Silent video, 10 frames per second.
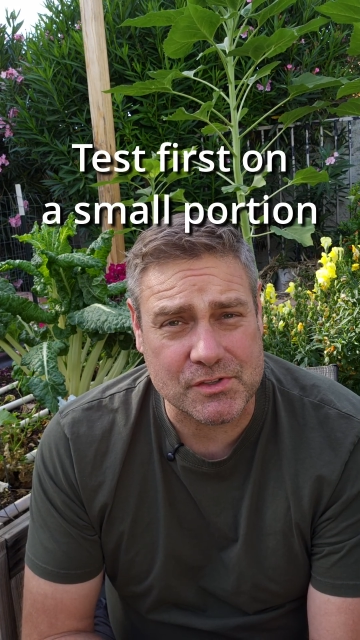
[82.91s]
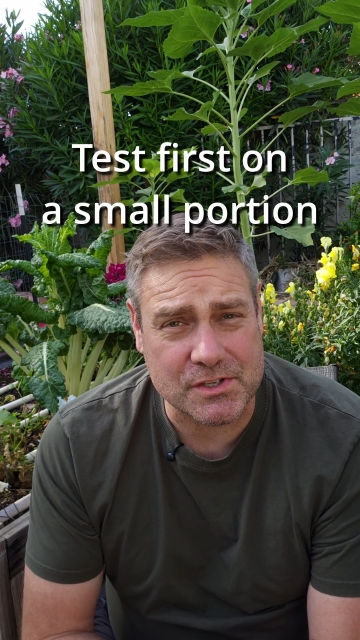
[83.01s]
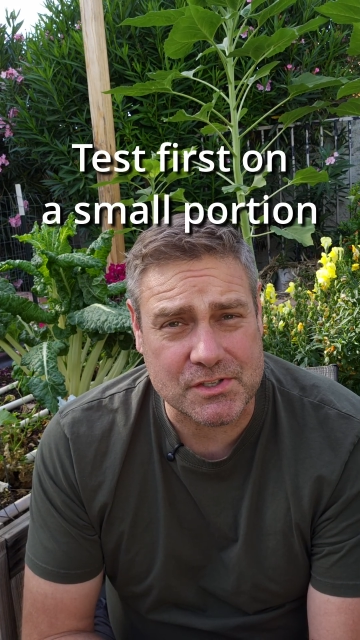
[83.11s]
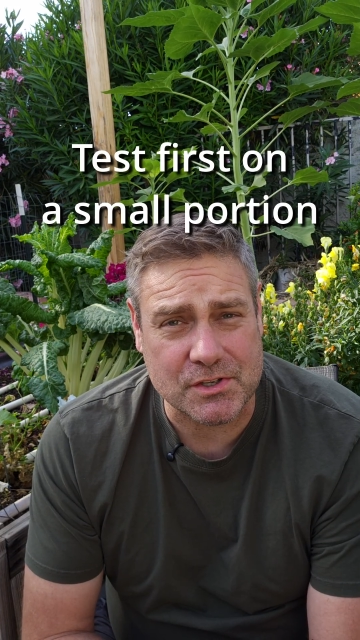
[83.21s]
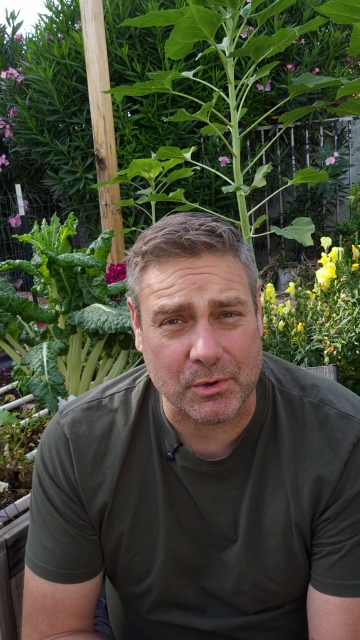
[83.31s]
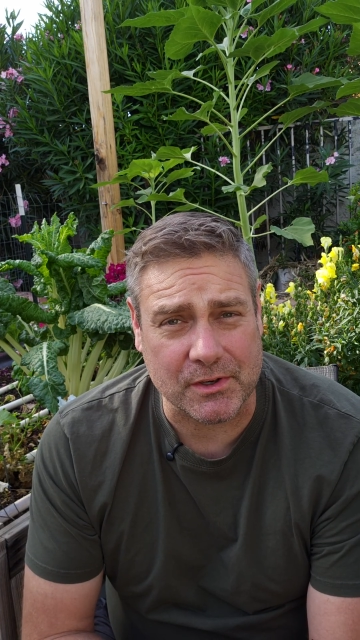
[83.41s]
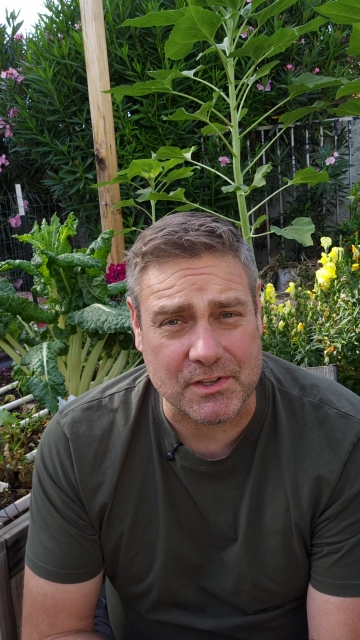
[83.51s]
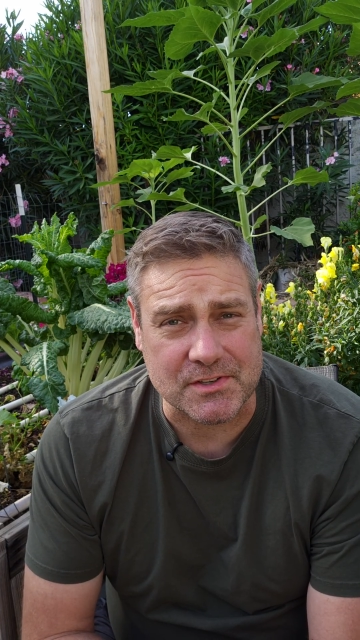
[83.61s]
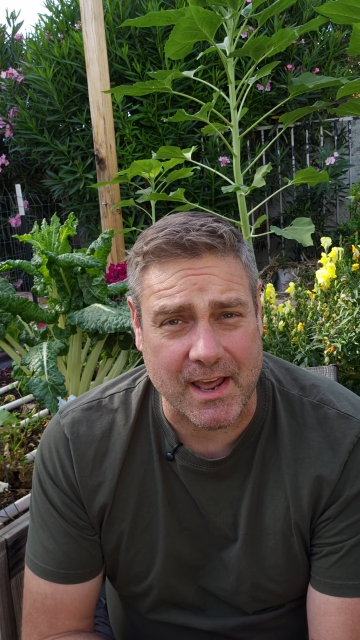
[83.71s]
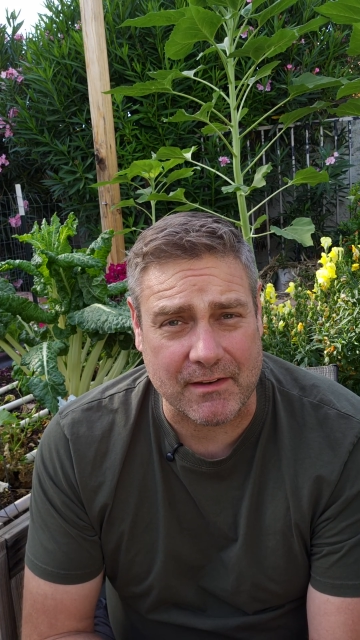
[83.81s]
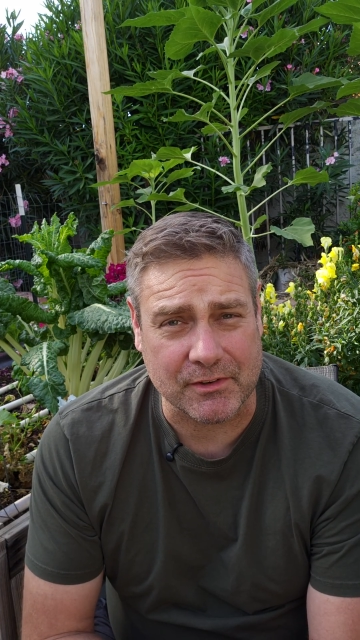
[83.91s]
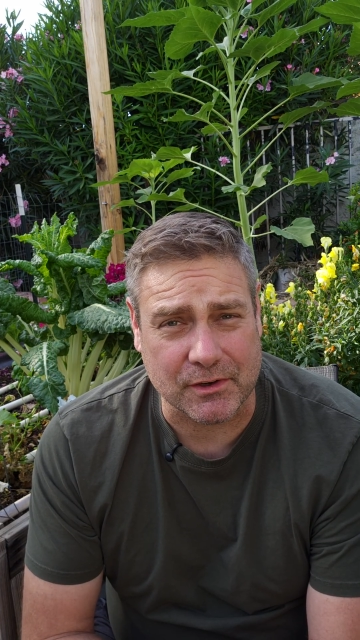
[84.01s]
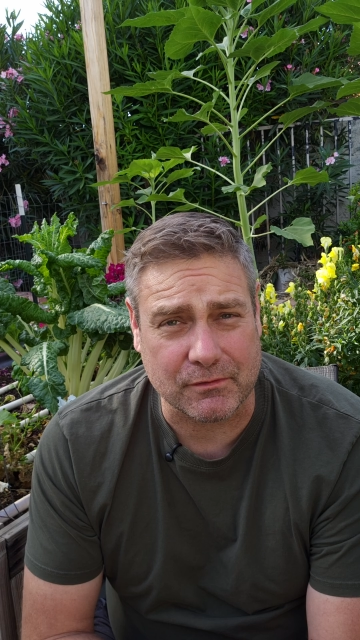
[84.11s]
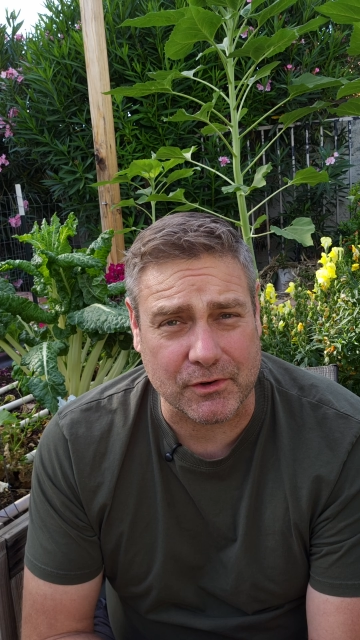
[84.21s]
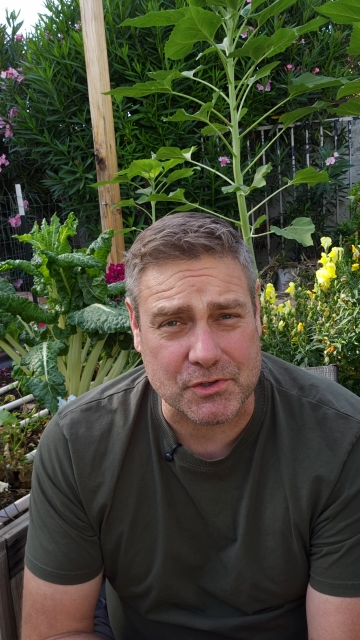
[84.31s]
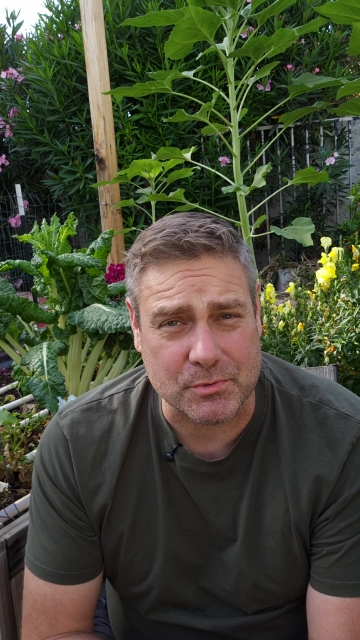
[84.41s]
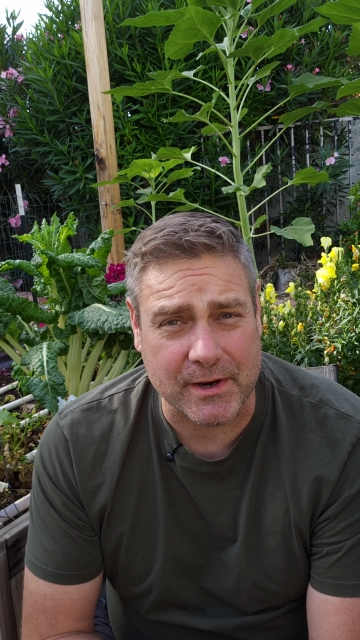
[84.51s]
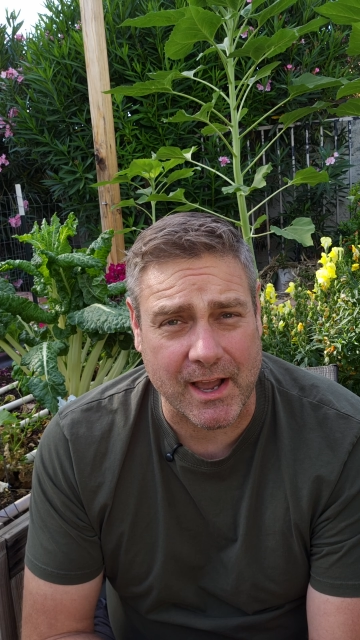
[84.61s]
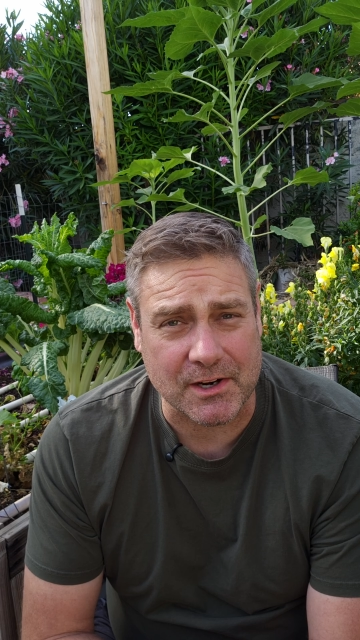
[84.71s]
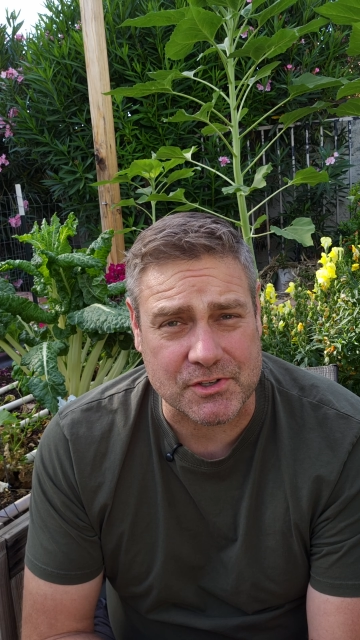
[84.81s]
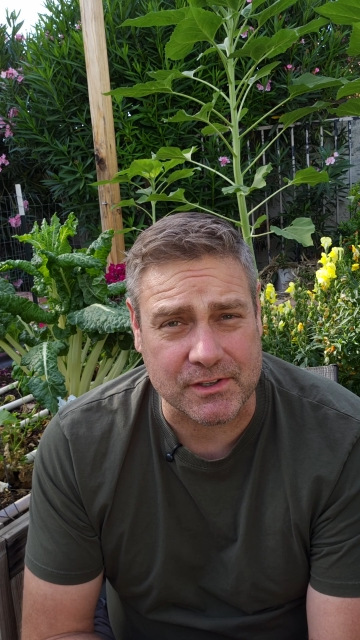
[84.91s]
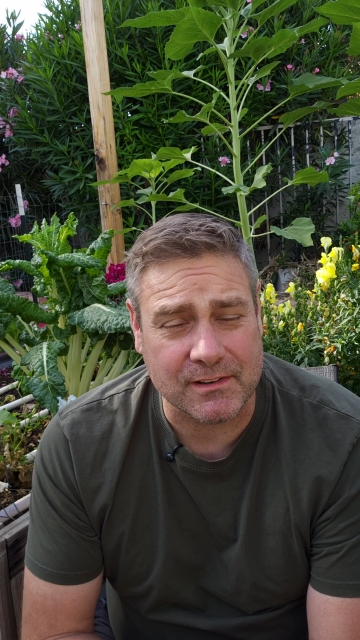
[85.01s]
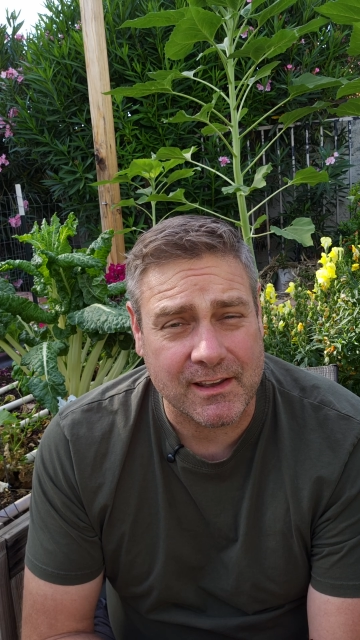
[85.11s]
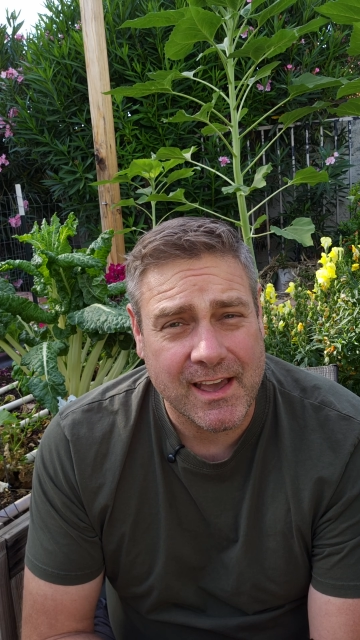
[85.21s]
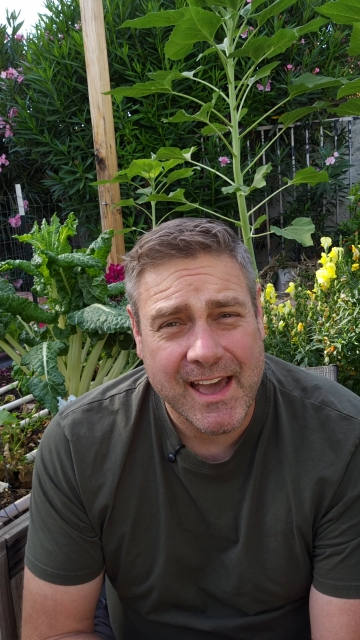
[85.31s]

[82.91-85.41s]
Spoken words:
just so it doesn't have an adverse reaction.